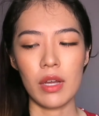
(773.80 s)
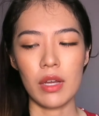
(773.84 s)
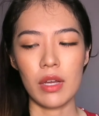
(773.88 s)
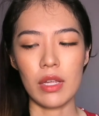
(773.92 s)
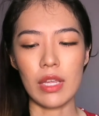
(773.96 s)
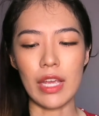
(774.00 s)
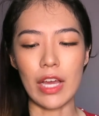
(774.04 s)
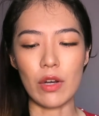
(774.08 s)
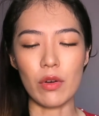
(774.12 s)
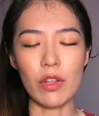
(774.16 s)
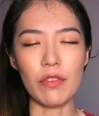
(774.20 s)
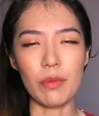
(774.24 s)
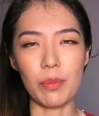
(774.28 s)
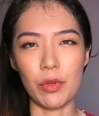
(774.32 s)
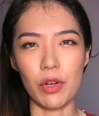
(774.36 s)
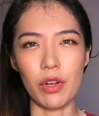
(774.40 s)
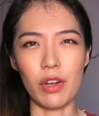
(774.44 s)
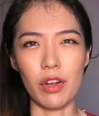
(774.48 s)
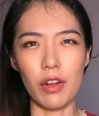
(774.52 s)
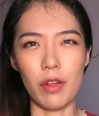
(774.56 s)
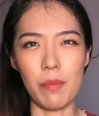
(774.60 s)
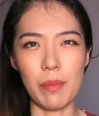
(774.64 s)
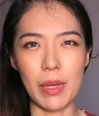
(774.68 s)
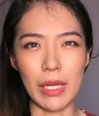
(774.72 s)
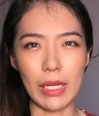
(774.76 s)
yeah, I don't have to put on a
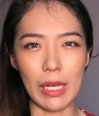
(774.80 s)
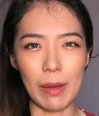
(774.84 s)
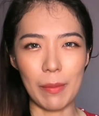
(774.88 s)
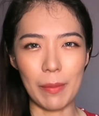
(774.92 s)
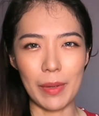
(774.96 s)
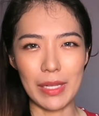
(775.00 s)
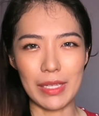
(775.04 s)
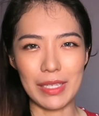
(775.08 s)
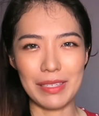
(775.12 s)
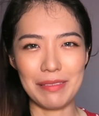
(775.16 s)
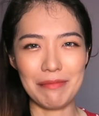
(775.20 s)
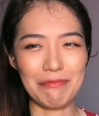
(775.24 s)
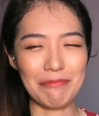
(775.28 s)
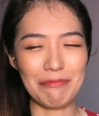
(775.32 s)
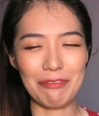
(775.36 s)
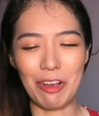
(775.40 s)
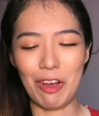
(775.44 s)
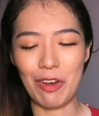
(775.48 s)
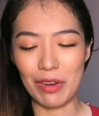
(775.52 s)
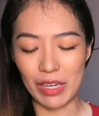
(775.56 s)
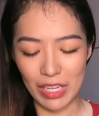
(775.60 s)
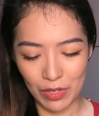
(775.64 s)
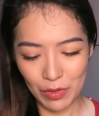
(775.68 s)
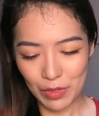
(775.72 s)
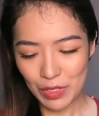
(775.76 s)
lot of makeup and
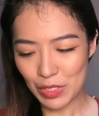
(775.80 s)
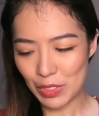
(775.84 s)
all those,